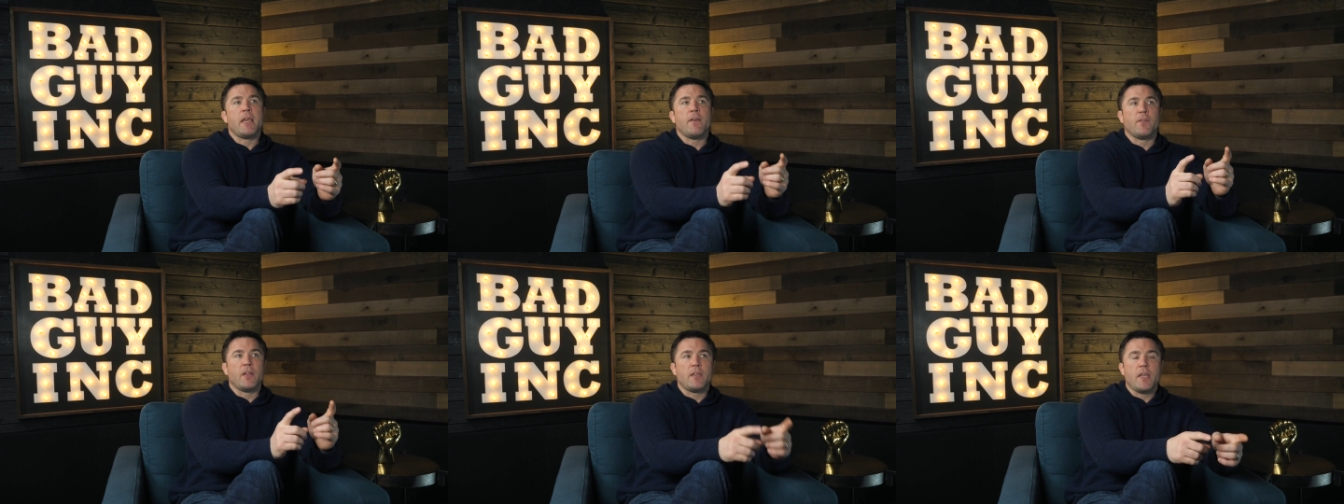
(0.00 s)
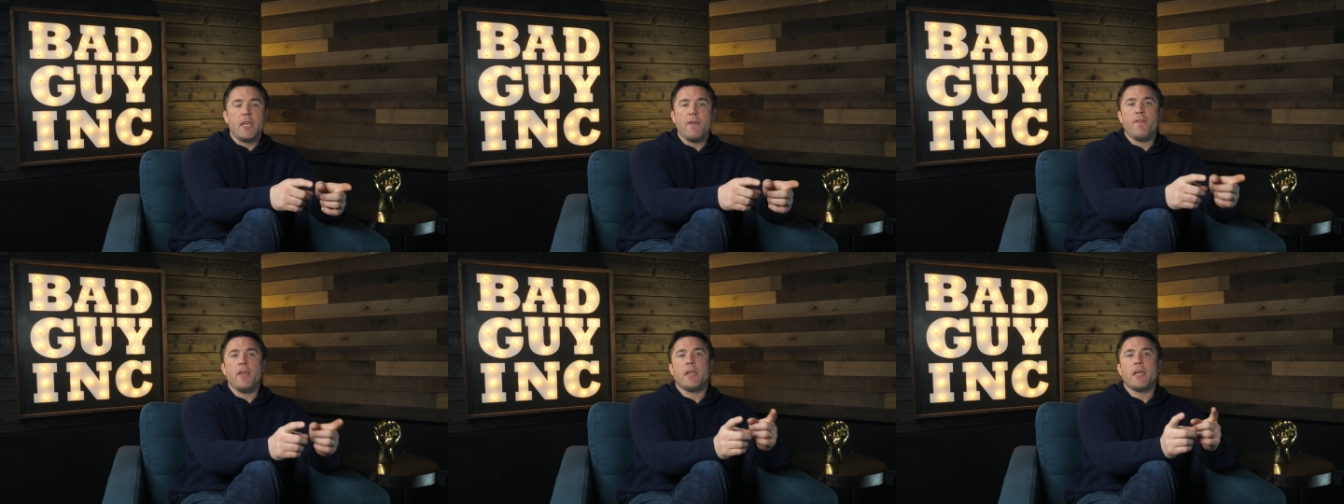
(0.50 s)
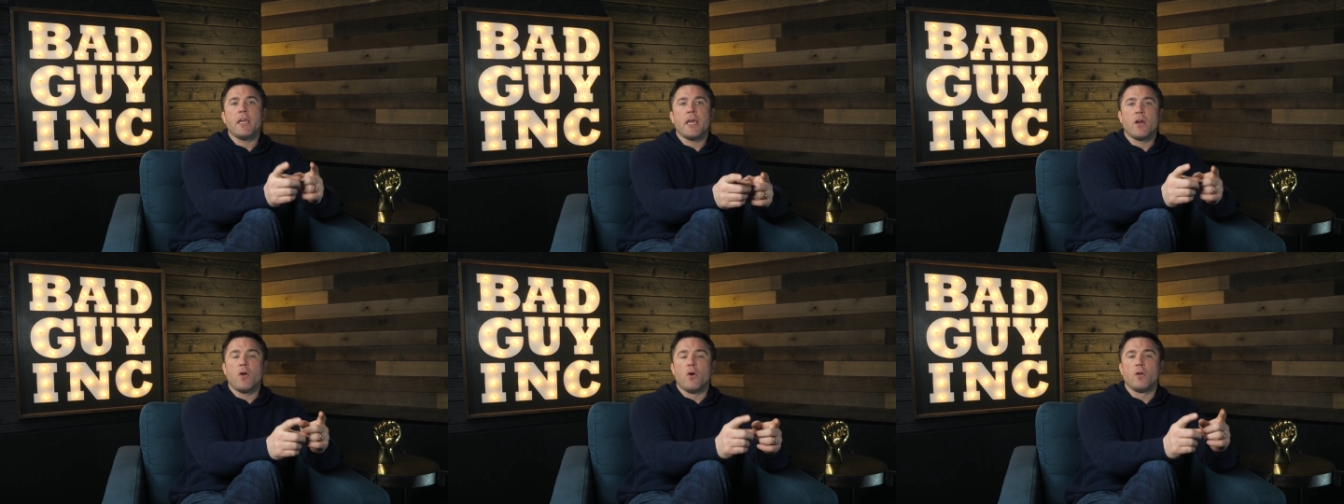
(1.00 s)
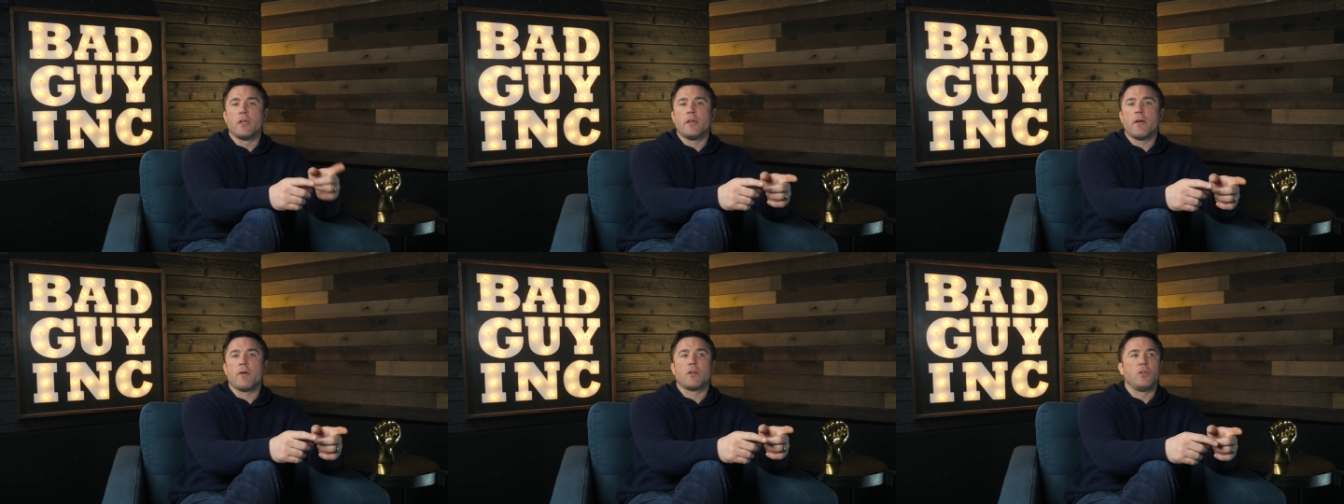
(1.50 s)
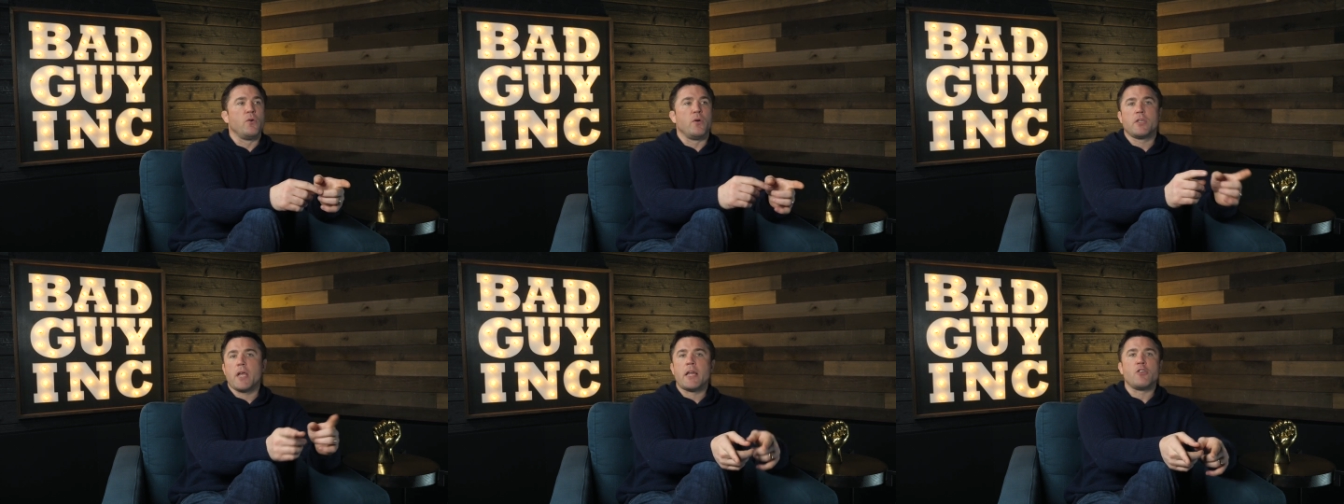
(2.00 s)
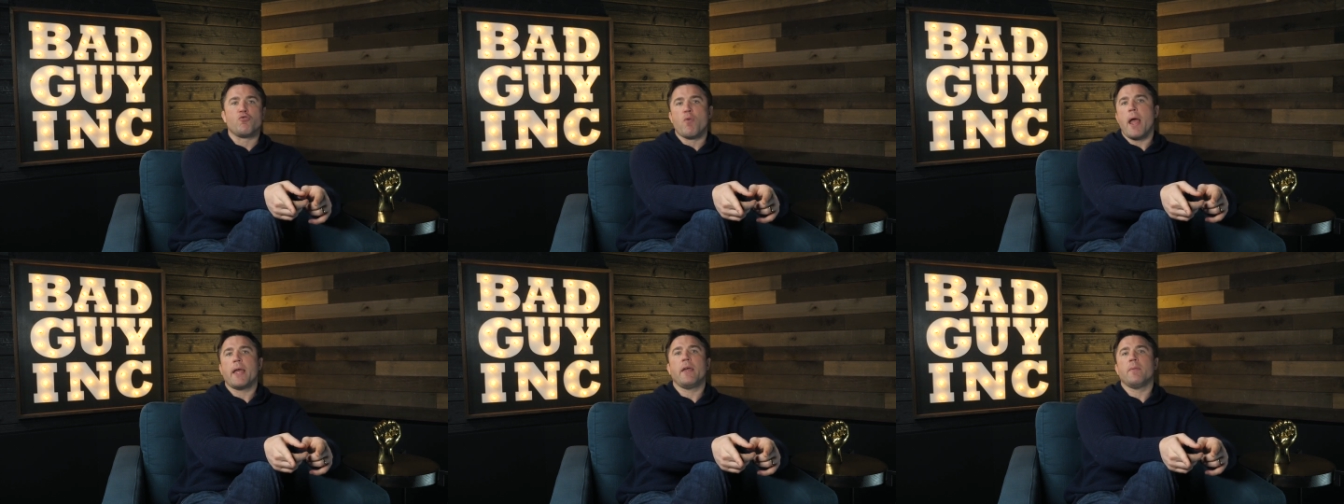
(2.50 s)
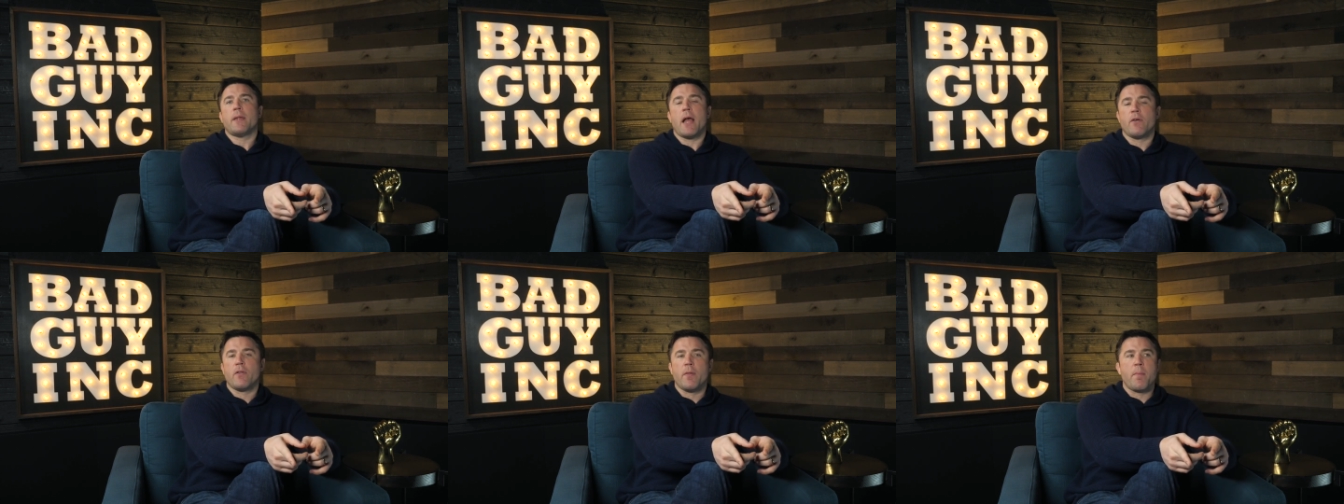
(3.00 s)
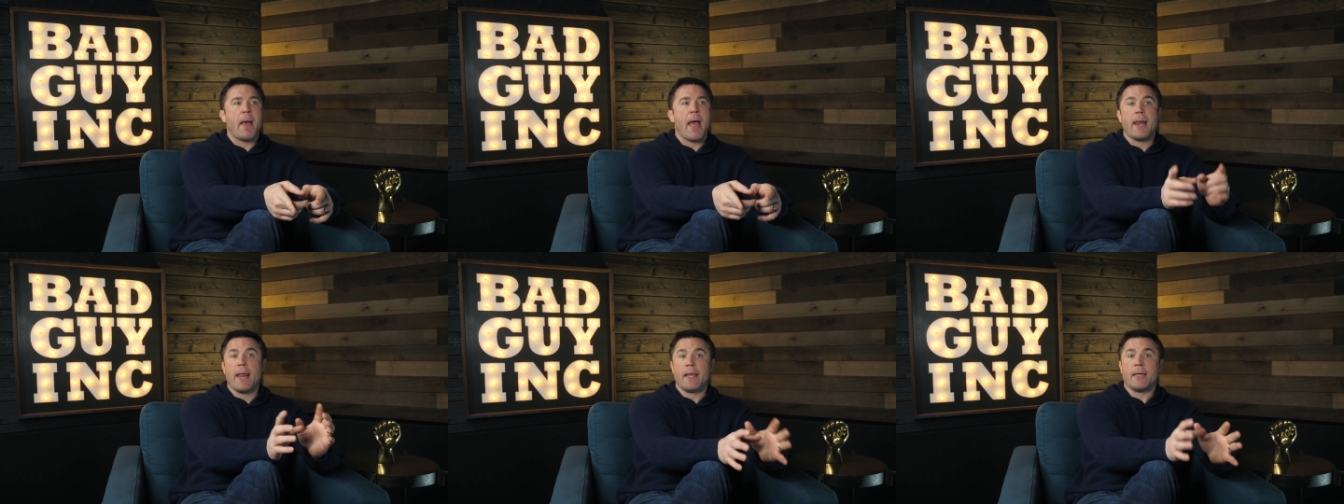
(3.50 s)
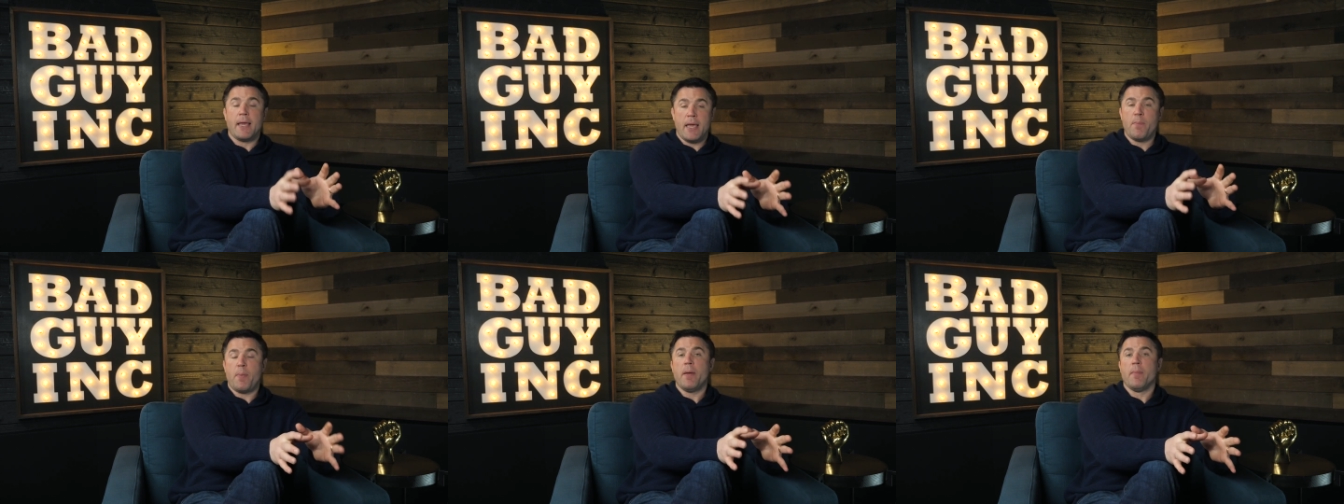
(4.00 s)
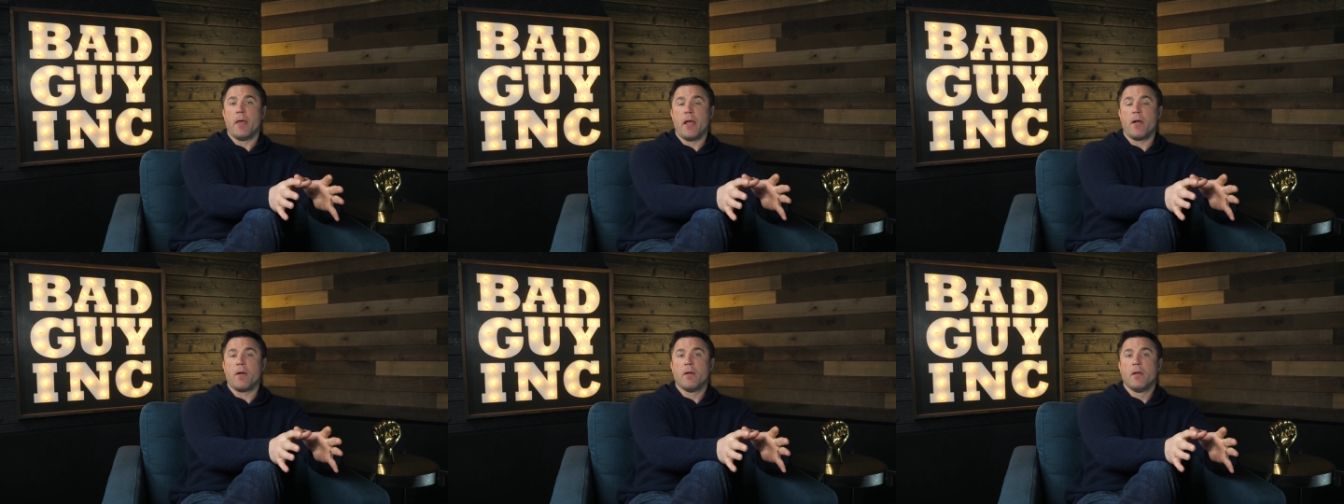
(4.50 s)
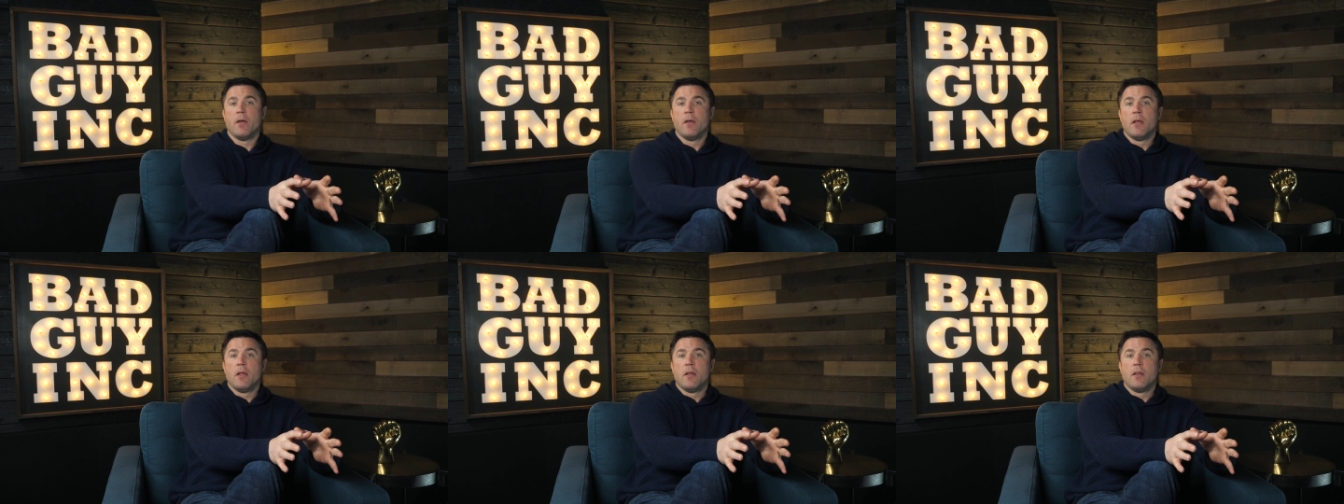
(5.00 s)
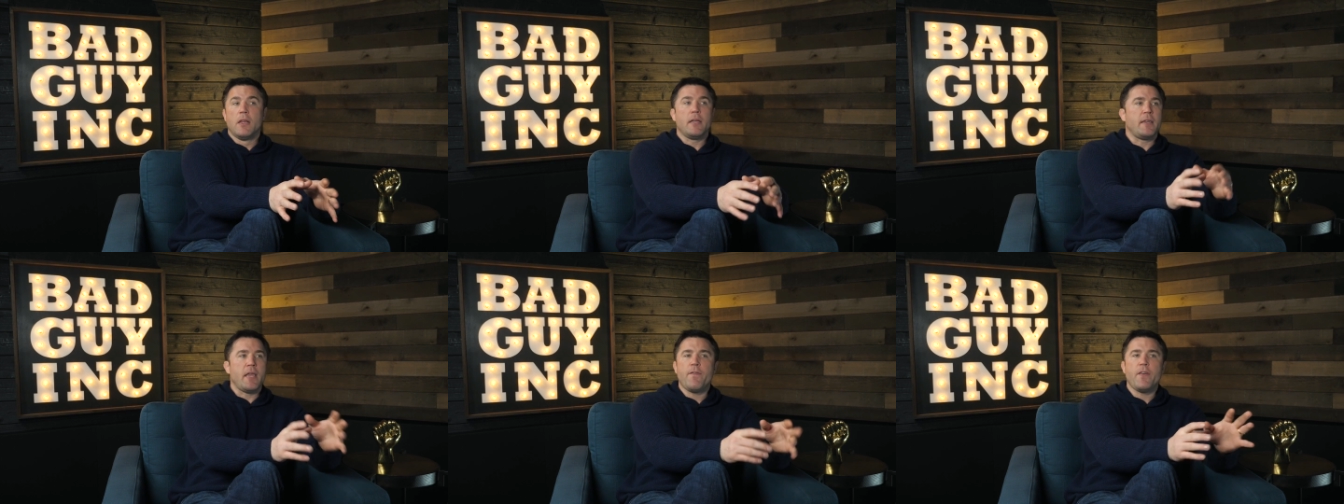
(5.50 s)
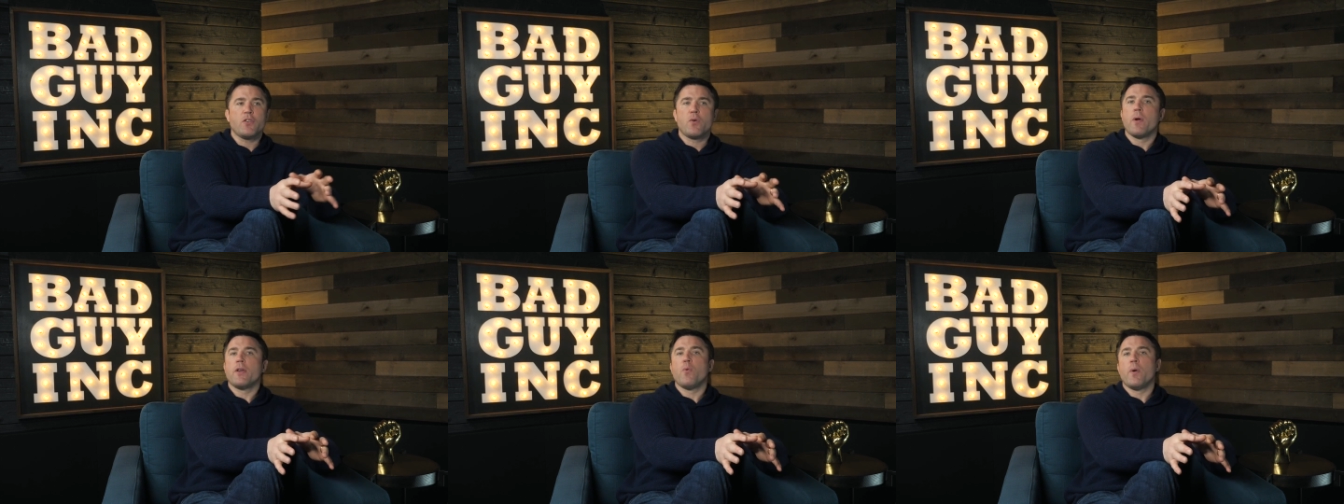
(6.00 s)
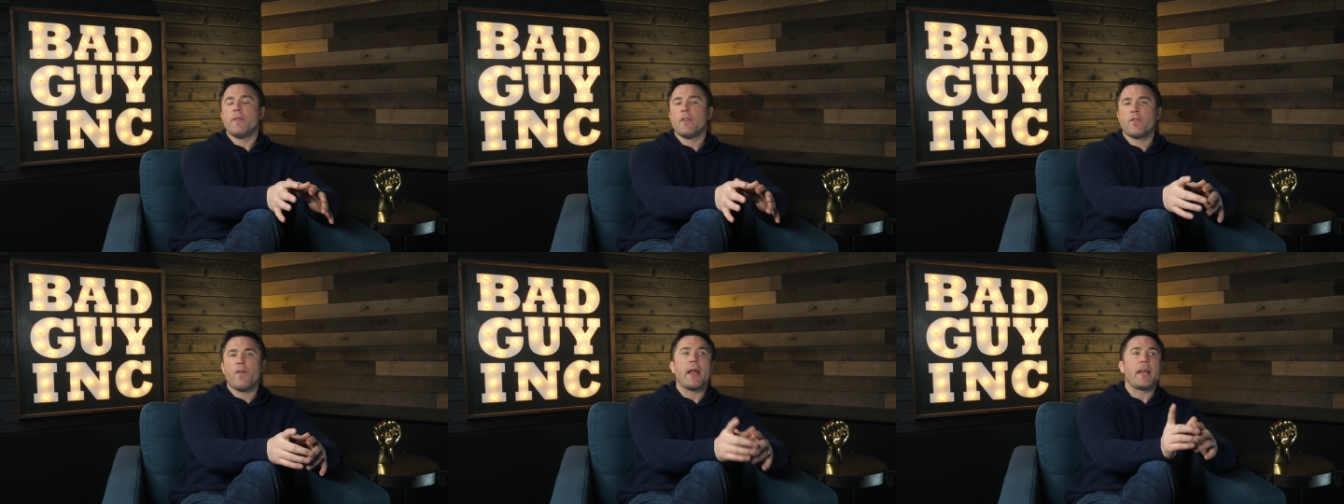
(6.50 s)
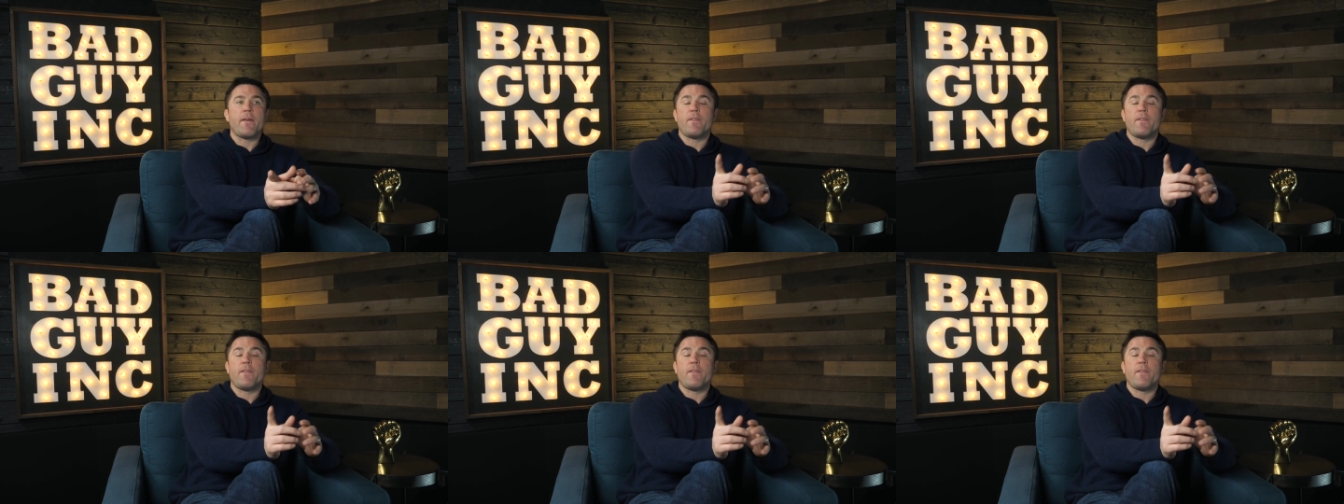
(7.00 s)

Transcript: If Latifi can get a hold of Derrick Lewis and drag him down to the mat and keep him there, Latifi's going to win this fight.